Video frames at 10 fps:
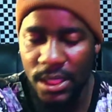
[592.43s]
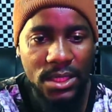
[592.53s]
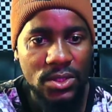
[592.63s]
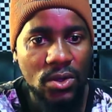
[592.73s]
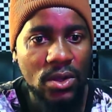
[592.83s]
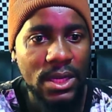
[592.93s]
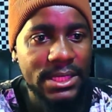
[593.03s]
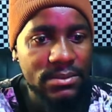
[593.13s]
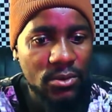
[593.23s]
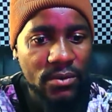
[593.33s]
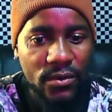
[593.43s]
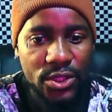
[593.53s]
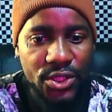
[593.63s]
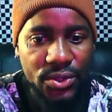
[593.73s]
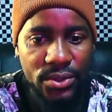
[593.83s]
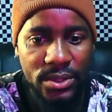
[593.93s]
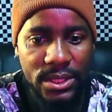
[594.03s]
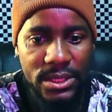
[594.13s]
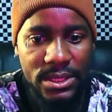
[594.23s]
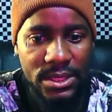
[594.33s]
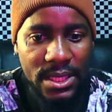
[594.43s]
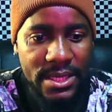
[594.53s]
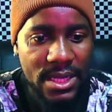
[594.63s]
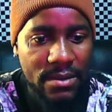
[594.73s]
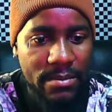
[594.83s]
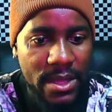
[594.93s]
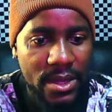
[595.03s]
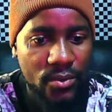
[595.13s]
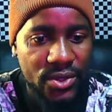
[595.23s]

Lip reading: So let's move on to this young man,